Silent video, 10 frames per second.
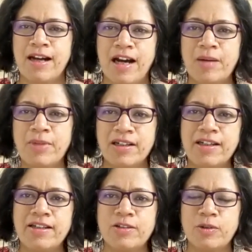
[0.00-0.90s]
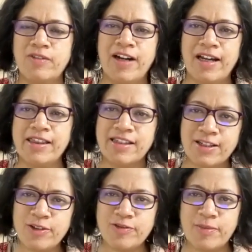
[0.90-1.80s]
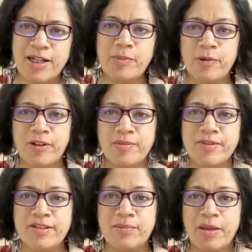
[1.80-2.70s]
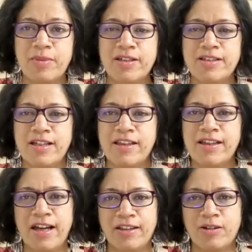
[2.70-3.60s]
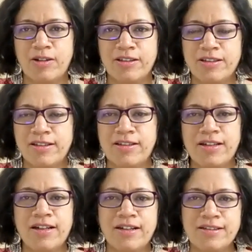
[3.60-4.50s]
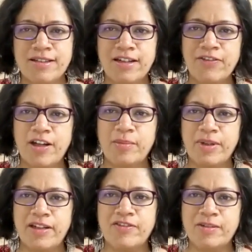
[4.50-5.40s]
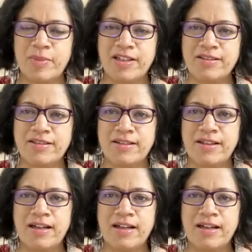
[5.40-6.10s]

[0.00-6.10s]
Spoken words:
I'm lucky to have had three of my poems published in the anthology, A Safe and Brave Space.